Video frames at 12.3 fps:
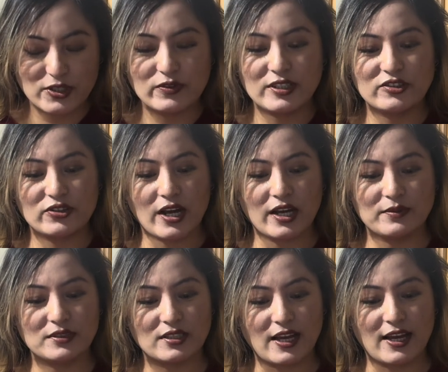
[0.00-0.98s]

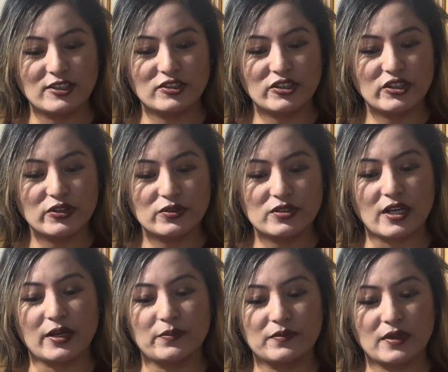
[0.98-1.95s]
drives and reduce
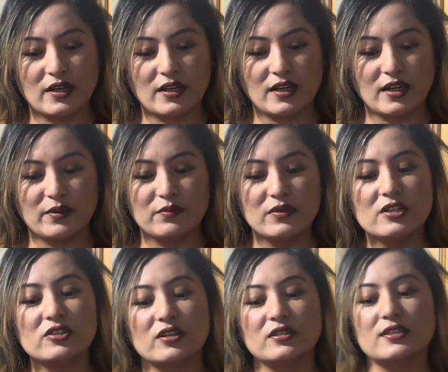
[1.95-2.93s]

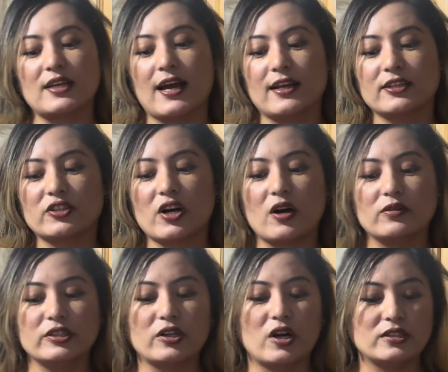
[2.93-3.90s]
emissions and
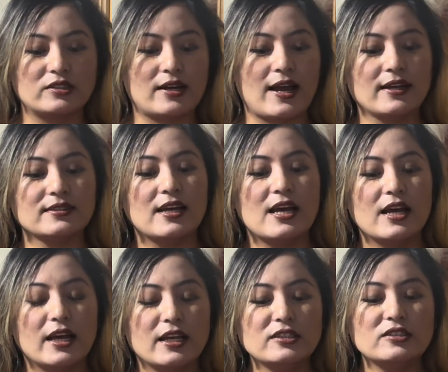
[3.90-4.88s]
crowding on tracks.
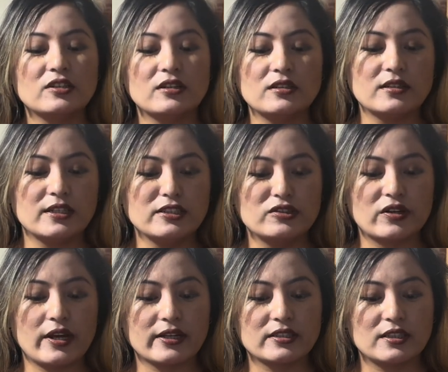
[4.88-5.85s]
Install
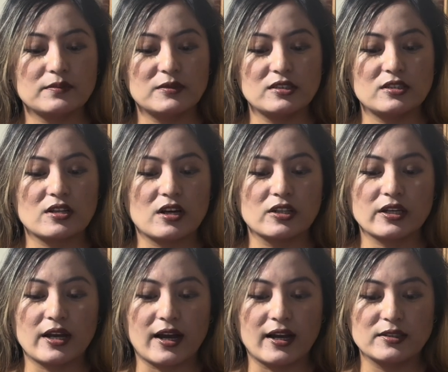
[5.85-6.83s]
interactive digital
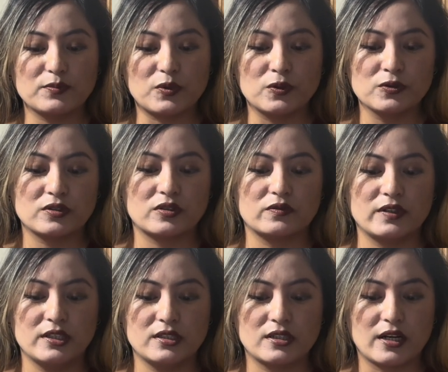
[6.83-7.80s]
guide post
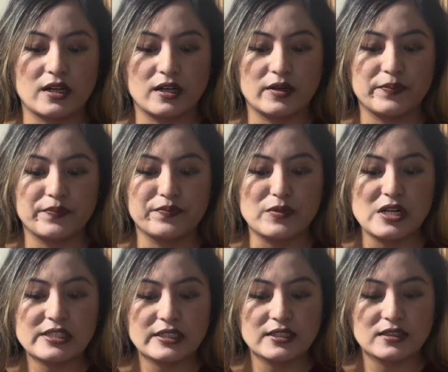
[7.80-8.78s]
with
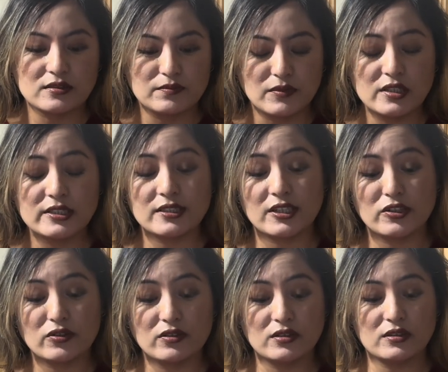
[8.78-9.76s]

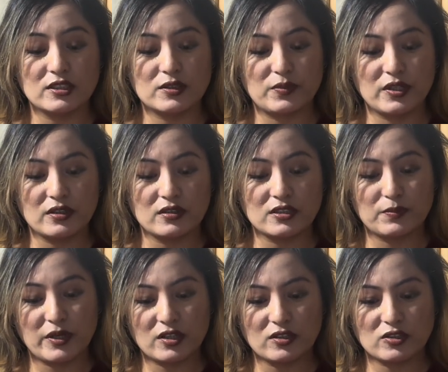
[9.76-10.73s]
multilingual
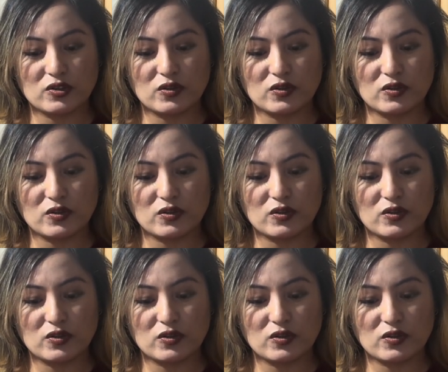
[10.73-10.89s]
speakers to